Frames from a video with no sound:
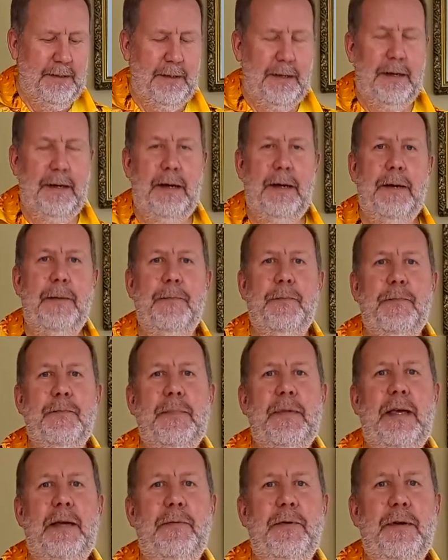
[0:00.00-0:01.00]

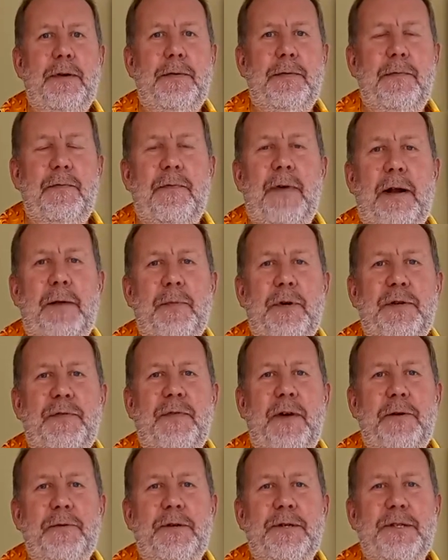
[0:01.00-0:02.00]
very much
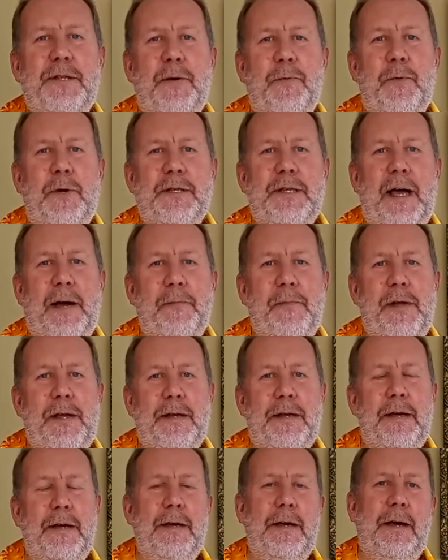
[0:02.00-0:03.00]
focused on what's happening.